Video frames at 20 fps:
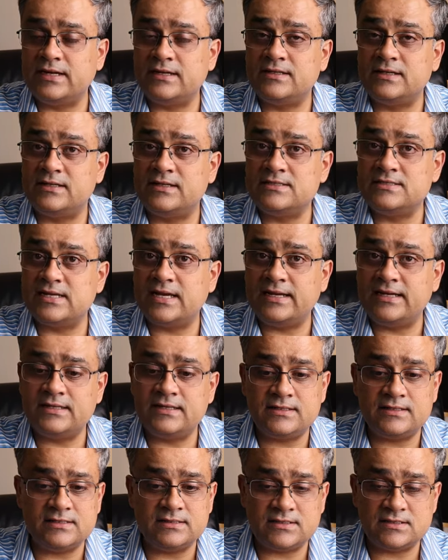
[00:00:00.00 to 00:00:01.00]
get the
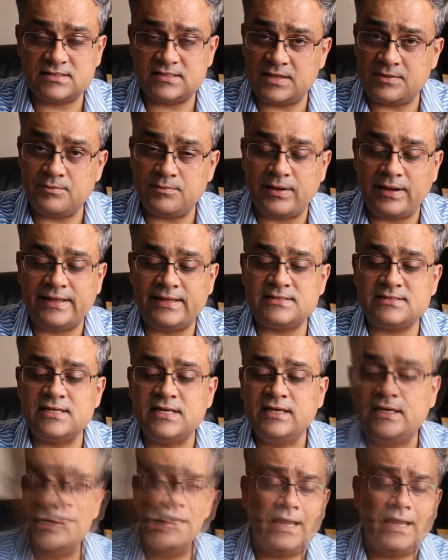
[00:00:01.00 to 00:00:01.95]
designer in the same place,